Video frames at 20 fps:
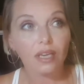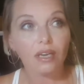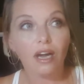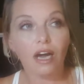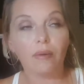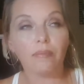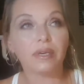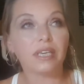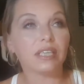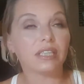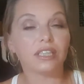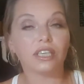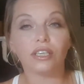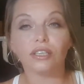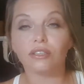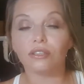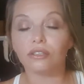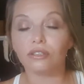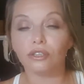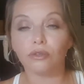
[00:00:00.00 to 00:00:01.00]
I
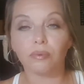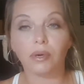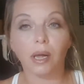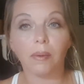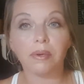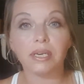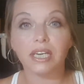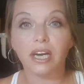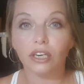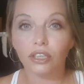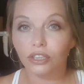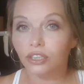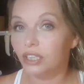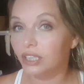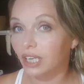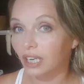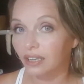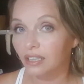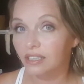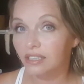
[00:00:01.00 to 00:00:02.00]
mean, you're probably not going to
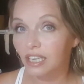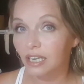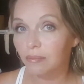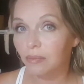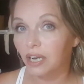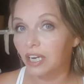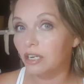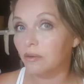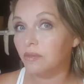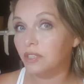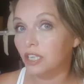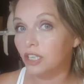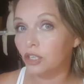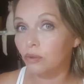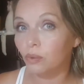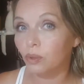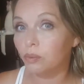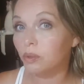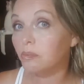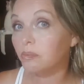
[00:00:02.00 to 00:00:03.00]
get the same items that
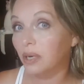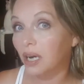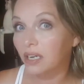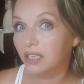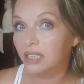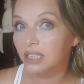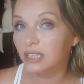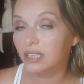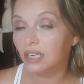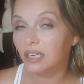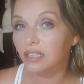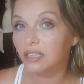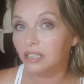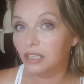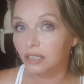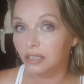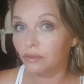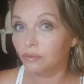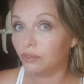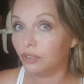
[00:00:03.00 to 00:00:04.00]
you would with Boxyluxe,
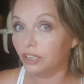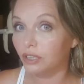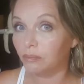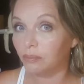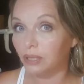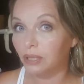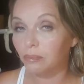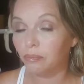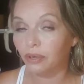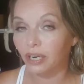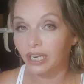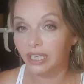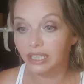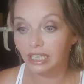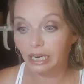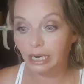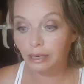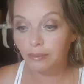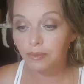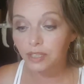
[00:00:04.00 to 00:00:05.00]
like the really big brand
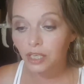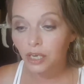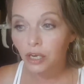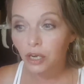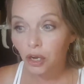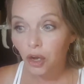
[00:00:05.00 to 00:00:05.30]
names,